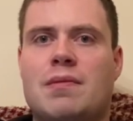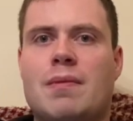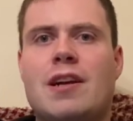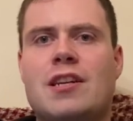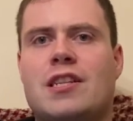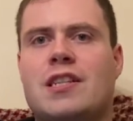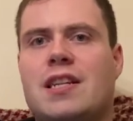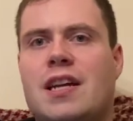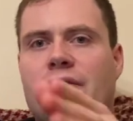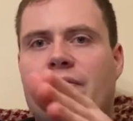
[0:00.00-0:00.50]

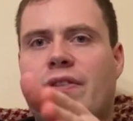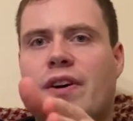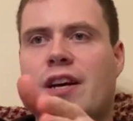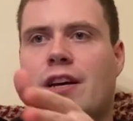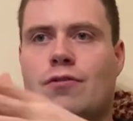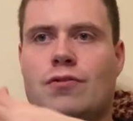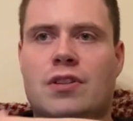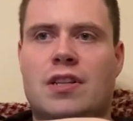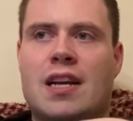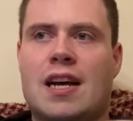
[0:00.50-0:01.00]
Imagine that fight
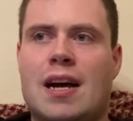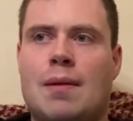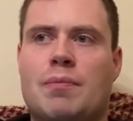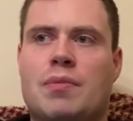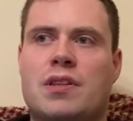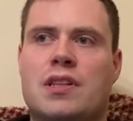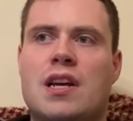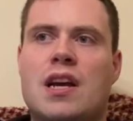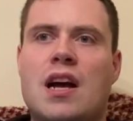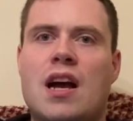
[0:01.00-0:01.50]
had just
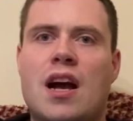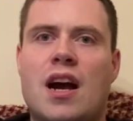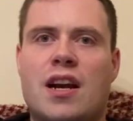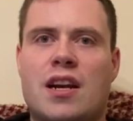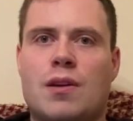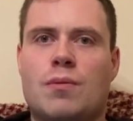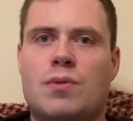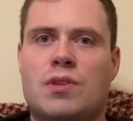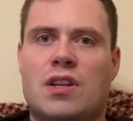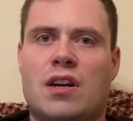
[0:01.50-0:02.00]
happened
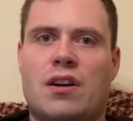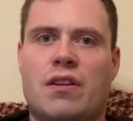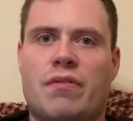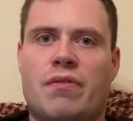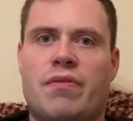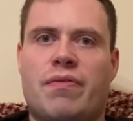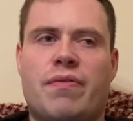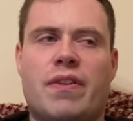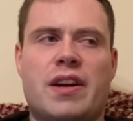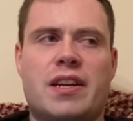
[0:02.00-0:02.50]
and it was on
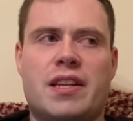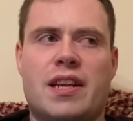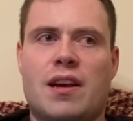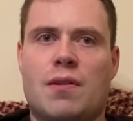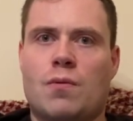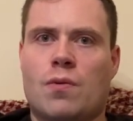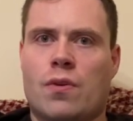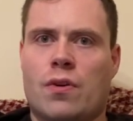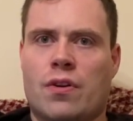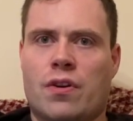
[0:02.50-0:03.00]
Fight
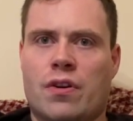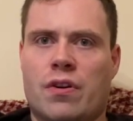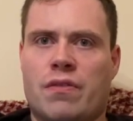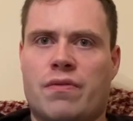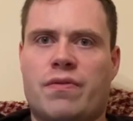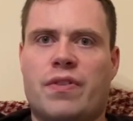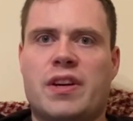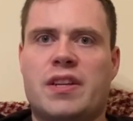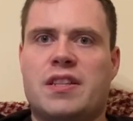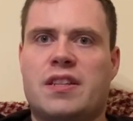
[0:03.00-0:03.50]
Network or
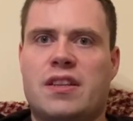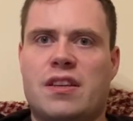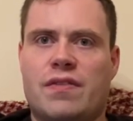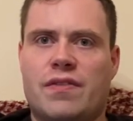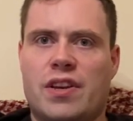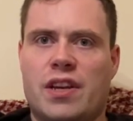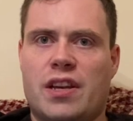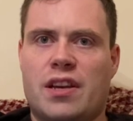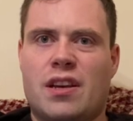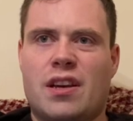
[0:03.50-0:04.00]
Fight
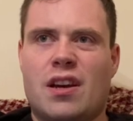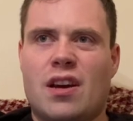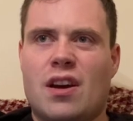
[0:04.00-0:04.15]
TV.